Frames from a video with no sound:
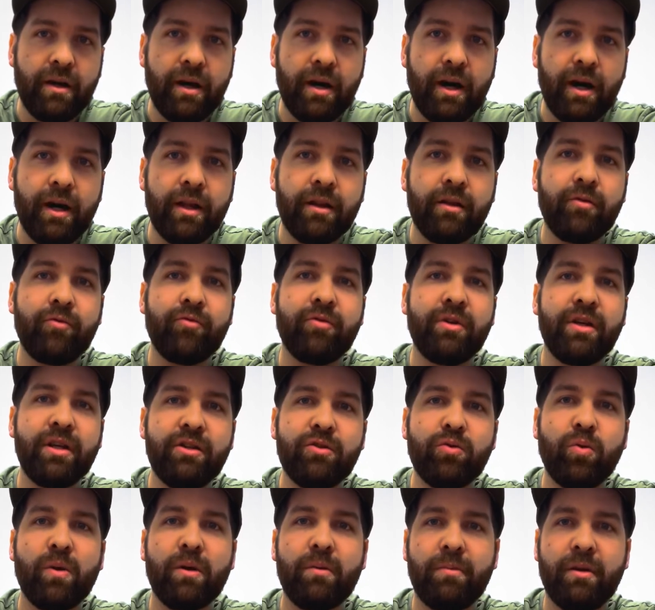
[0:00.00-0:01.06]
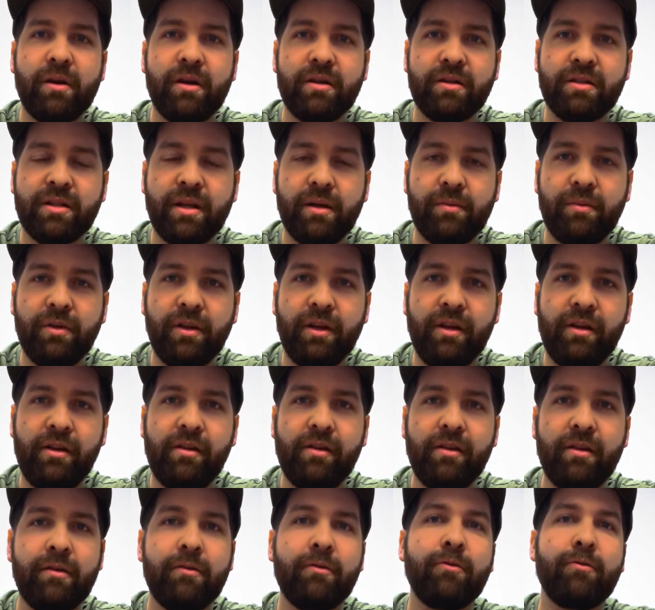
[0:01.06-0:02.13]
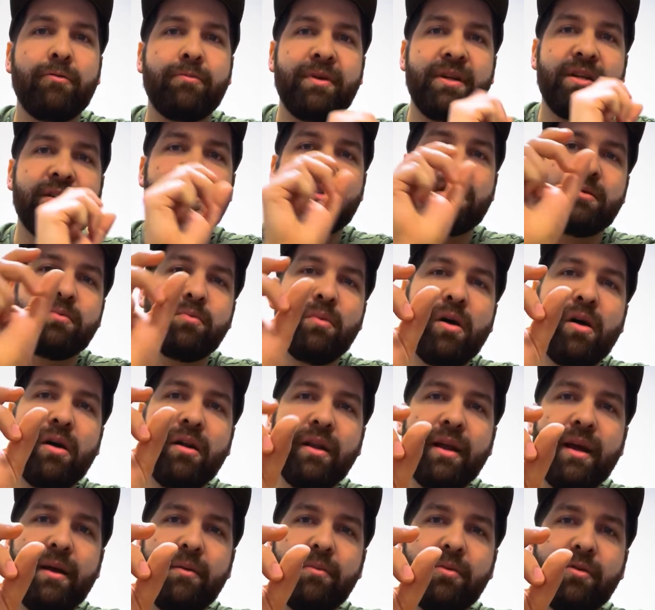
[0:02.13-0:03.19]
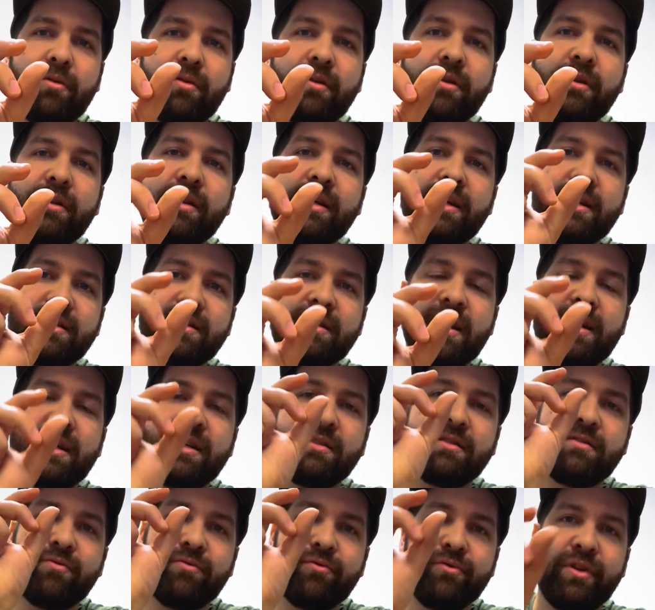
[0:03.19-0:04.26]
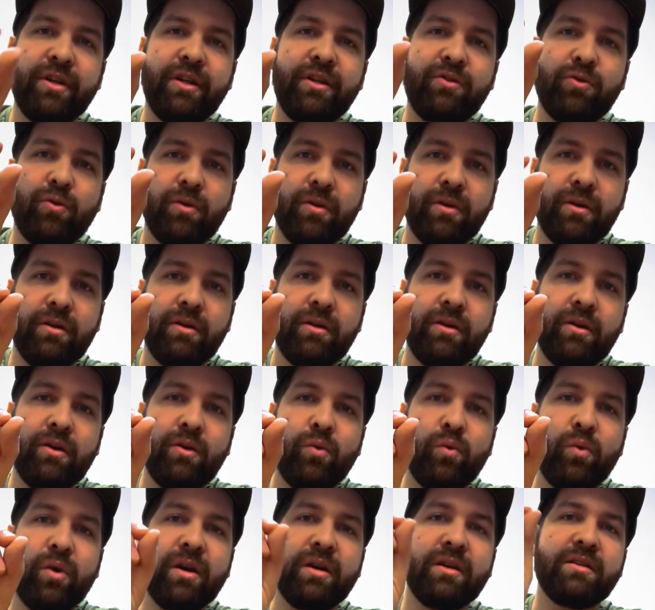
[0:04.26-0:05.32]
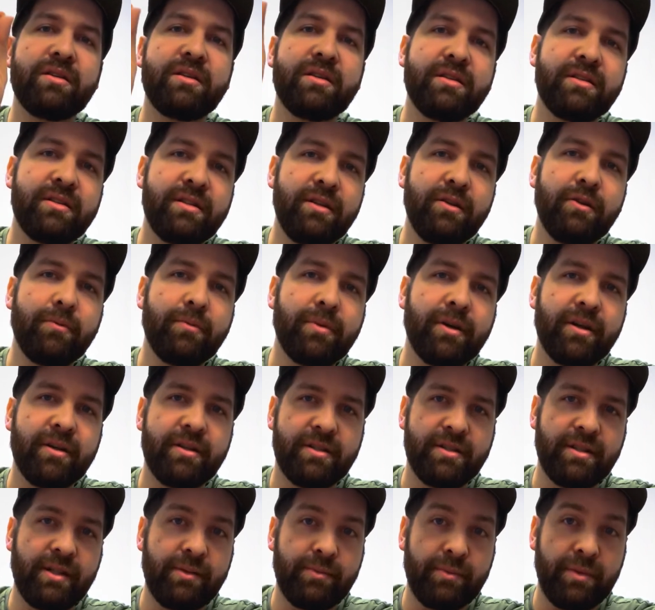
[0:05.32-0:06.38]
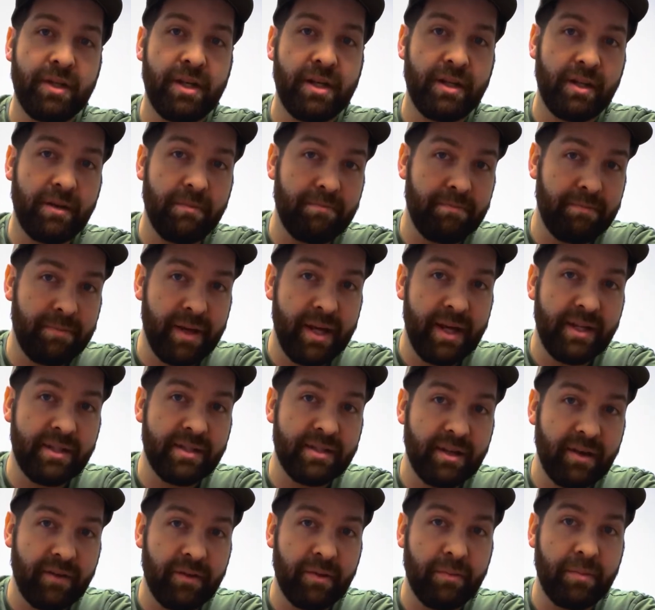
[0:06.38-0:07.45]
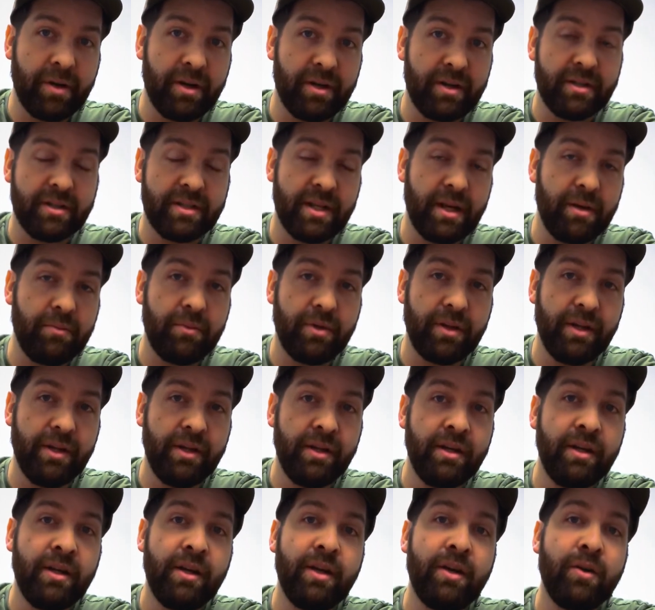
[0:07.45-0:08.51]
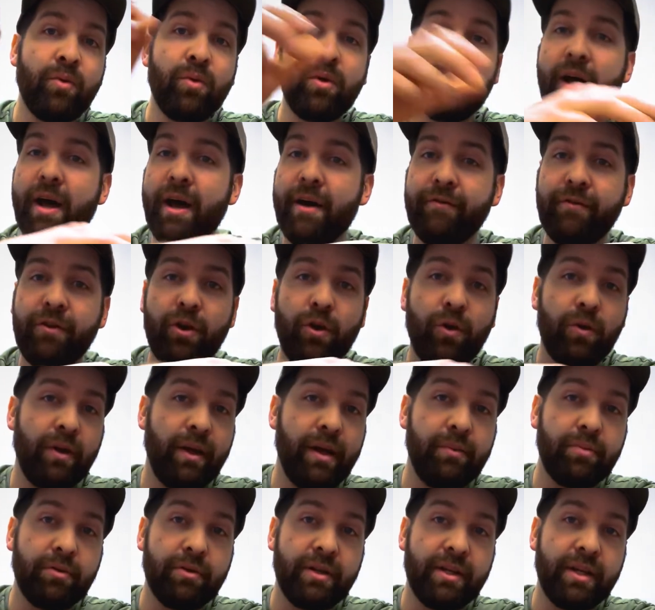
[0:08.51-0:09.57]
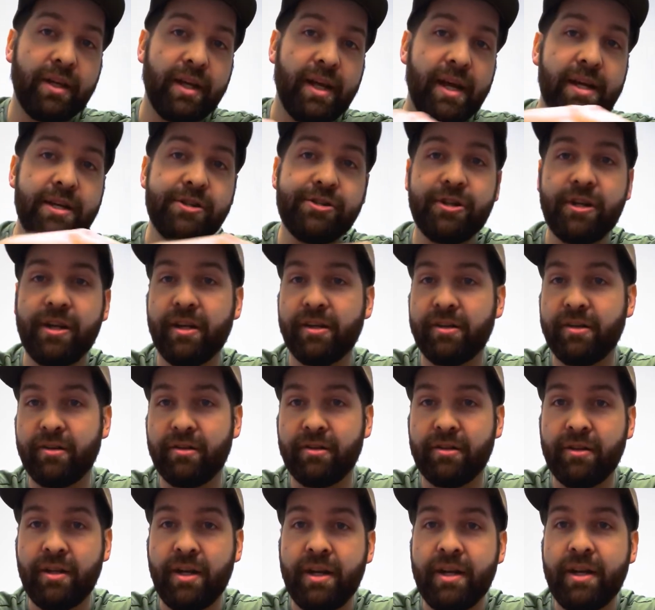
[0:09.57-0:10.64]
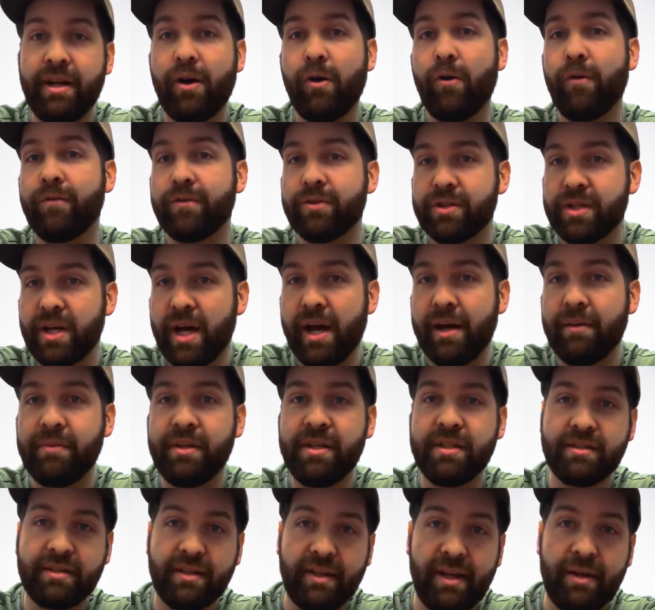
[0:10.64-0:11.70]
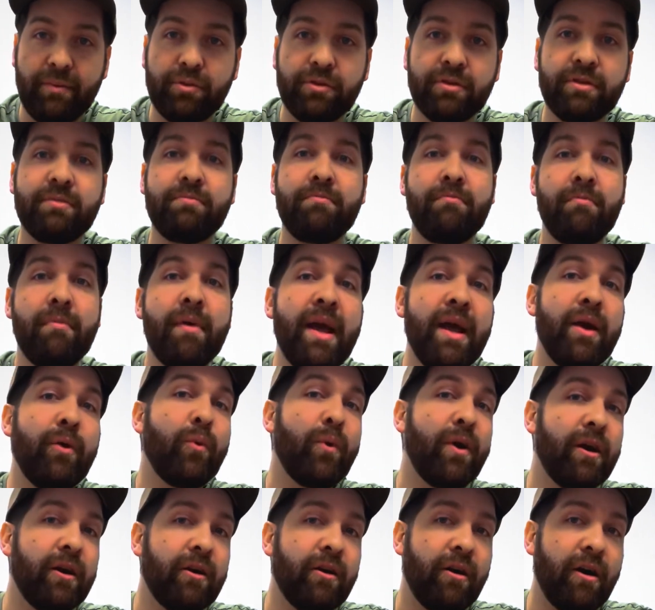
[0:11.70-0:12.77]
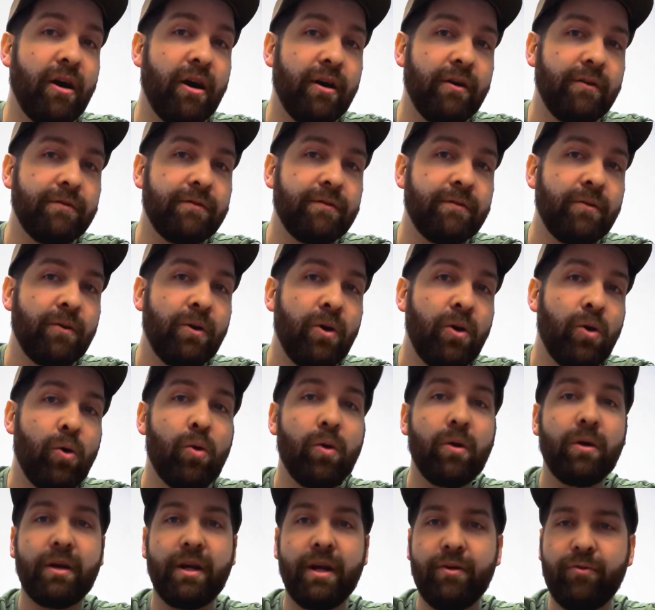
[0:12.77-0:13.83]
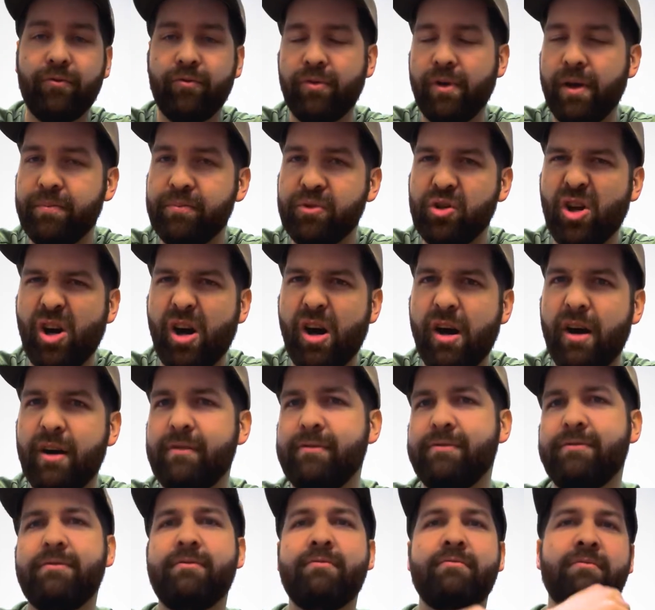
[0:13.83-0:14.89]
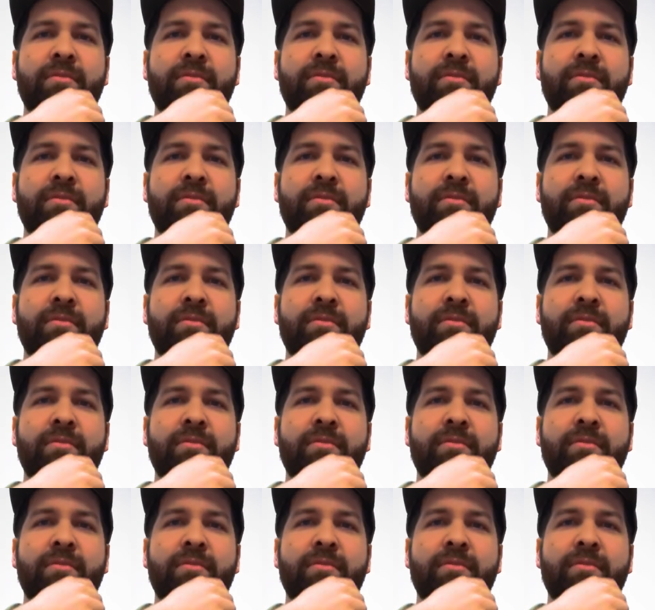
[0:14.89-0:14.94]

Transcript: On the retort bar assembly, there will be a small label that says retort, whereas the seal bar assembly on the base of the bar assembly will have no label indication at all. Now over time, these labels may wear off or get ripped off.